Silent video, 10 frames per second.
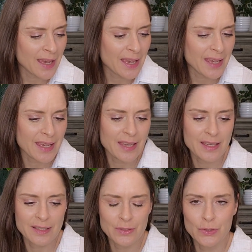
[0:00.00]

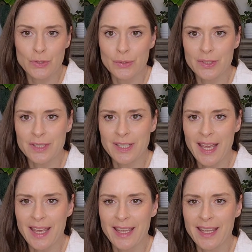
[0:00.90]
And
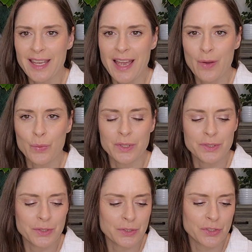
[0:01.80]
today I
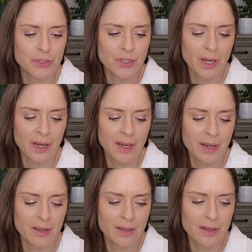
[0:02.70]
wanted to
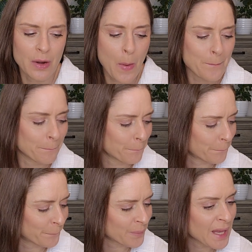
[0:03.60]
share
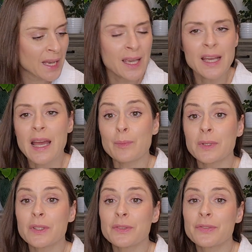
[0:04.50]
a
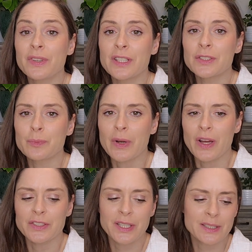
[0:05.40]
couple of finished
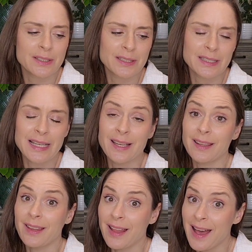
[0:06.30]
projects,
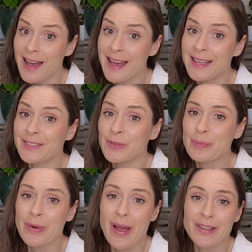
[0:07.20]
lots of
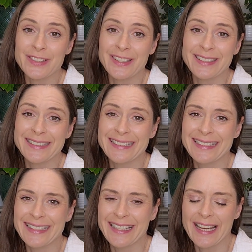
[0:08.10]
projects
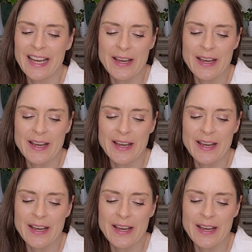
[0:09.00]
that